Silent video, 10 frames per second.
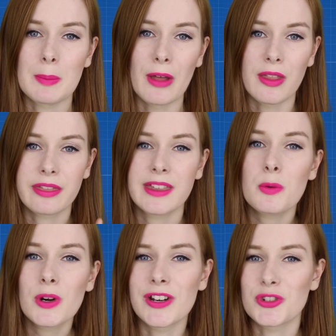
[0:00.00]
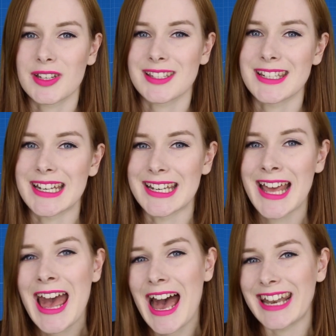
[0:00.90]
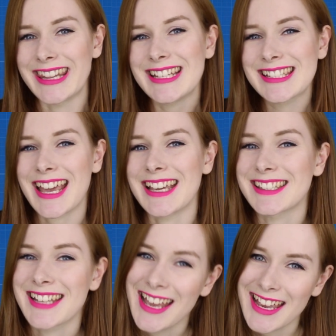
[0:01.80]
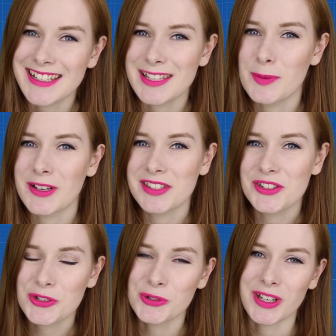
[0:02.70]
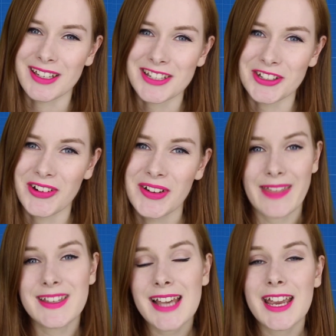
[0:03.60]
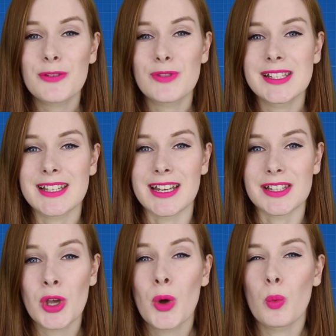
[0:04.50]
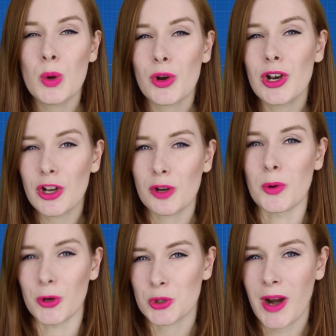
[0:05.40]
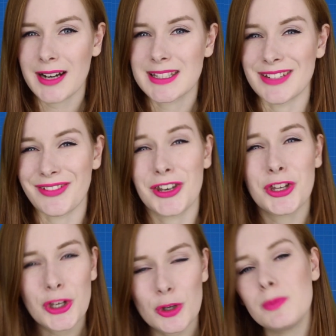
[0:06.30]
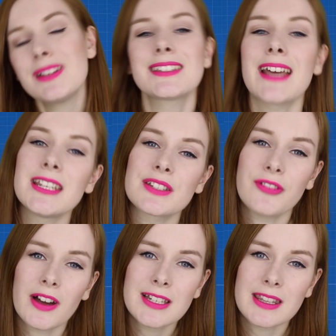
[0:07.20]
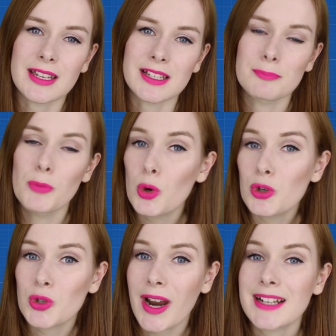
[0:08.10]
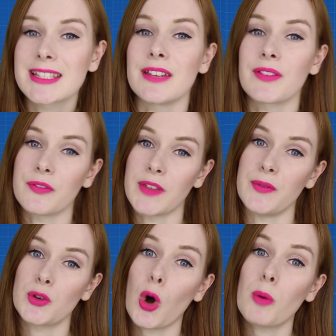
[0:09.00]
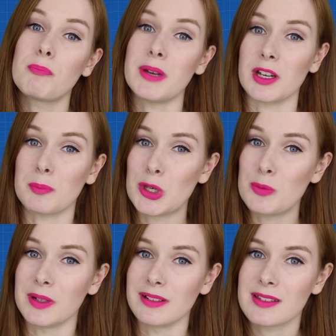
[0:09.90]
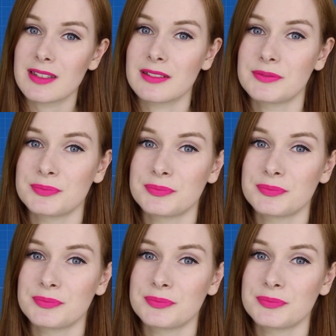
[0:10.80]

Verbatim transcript: about the thing we're interested in, and in this case, it's the person you're talking to. And the second reason is we want to look more attractive, and humans tend to find things more attractive if they've got bigger pupils.